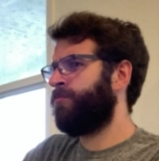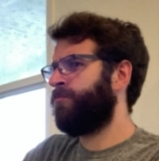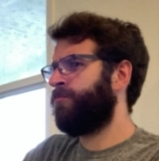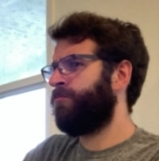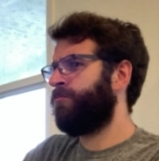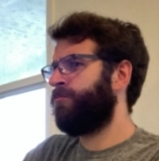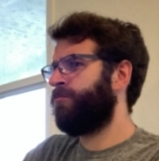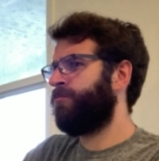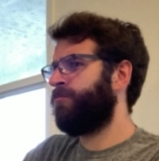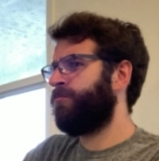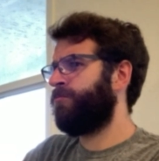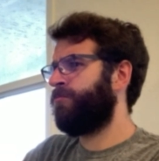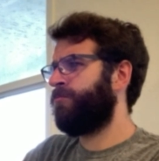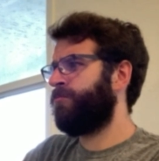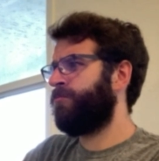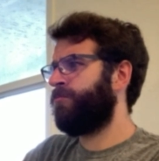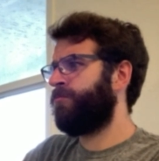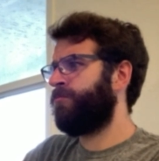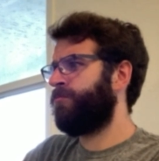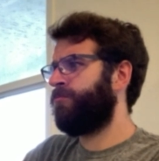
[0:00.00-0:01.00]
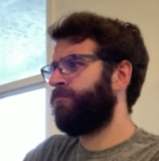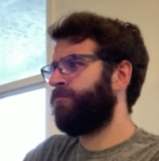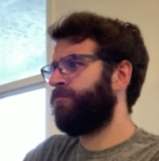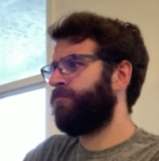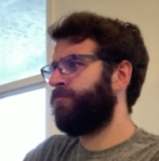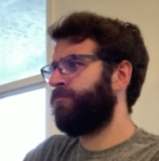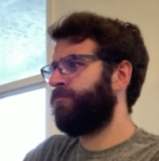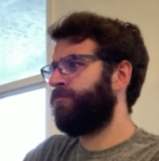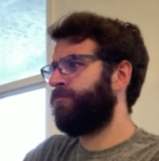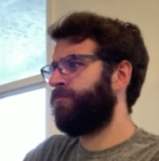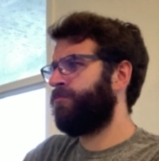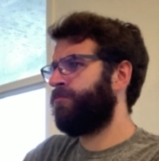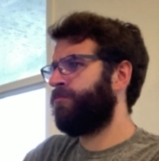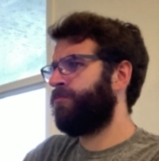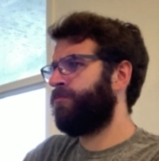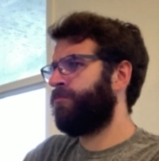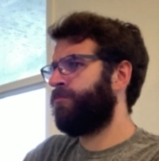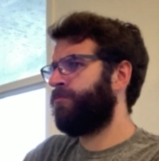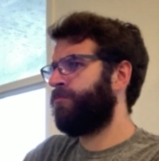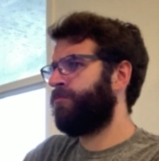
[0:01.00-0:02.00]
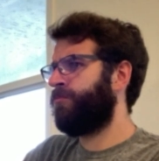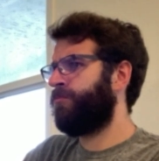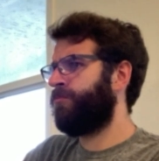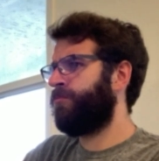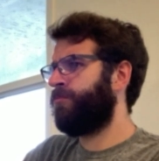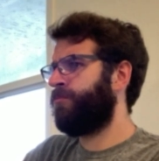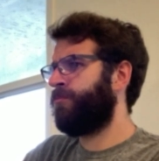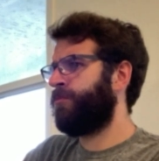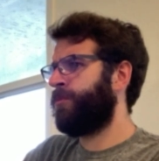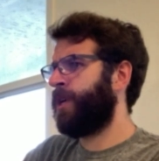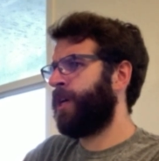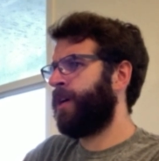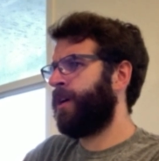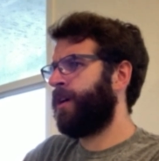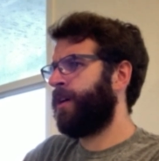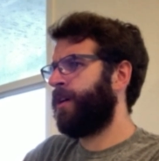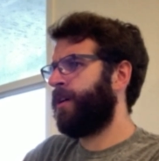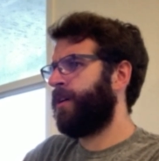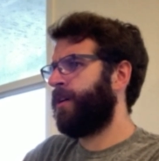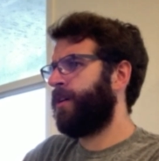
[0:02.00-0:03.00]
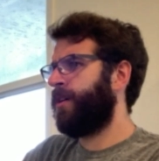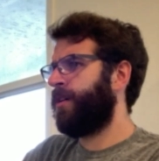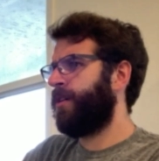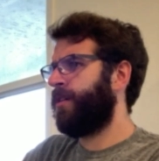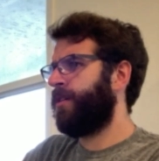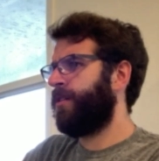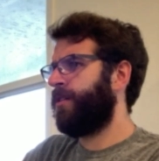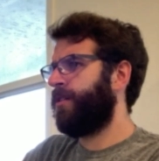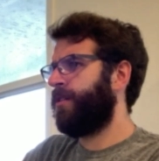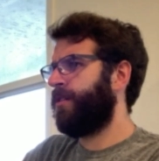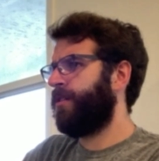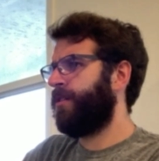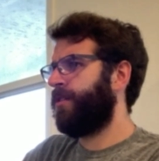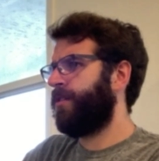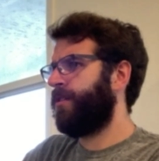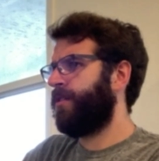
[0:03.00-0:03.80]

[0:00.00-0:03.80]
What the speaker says: Nobody speaks.